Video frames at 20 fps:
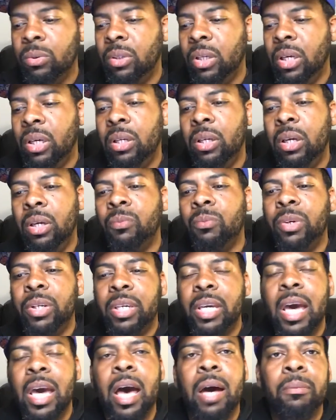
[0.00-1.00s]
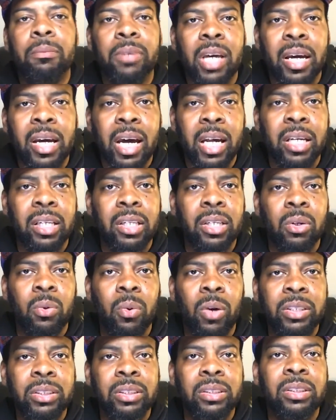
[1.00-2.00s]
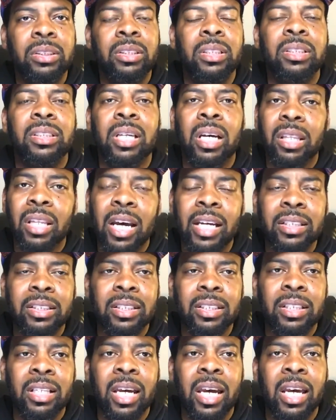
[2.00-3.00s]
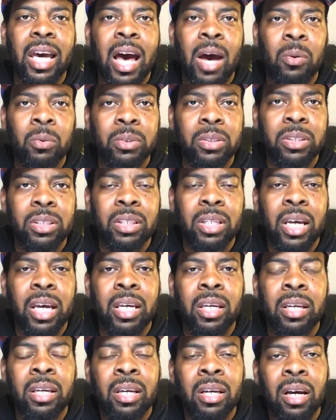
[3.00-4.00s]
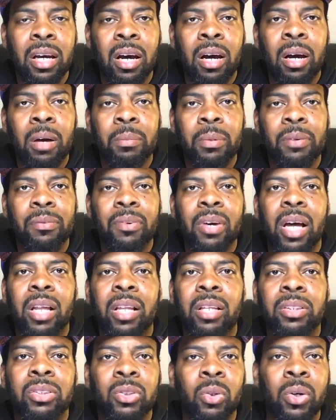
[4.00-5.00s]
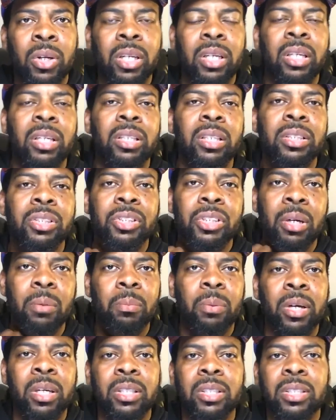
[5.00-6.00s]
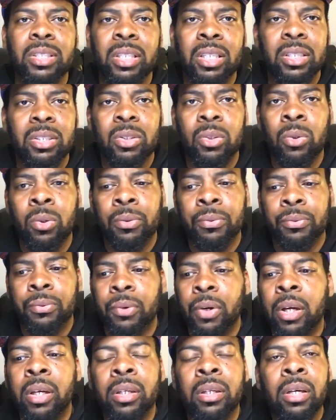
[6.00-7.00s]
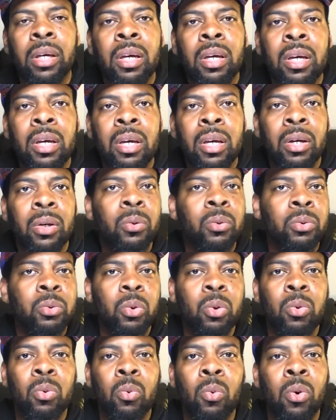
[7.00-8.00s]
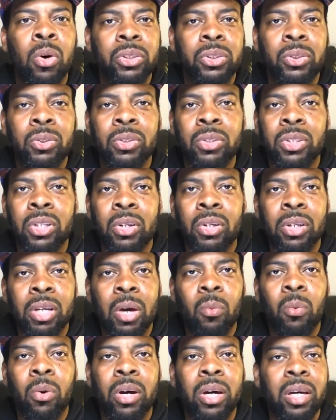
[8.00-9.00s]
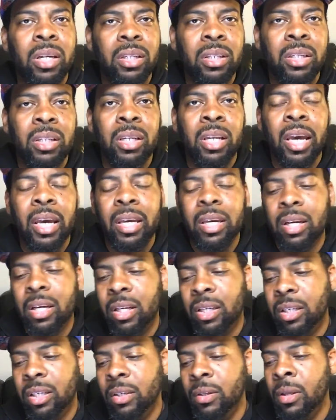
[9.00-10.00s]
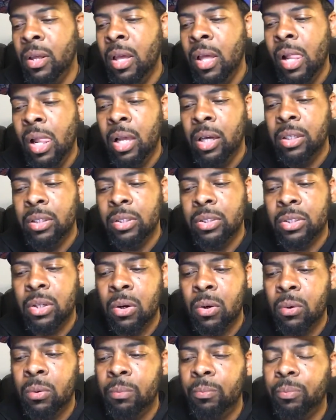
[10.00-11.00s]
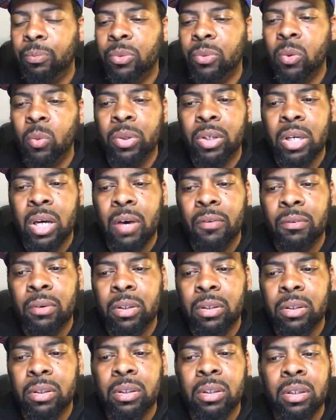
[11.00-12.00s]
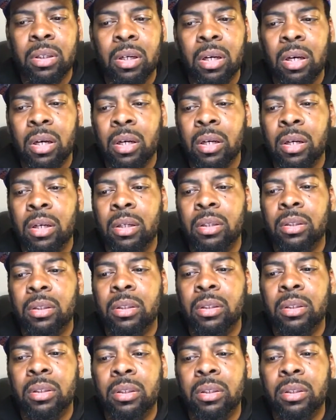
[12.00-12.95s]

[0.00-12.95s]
in recap, y'all got any questions? Did y'all like tonight? How was tonight? If y'all enjoyed it, hit the share button. Send this to a friend who wants you to turn that 100 into 800. So we covered the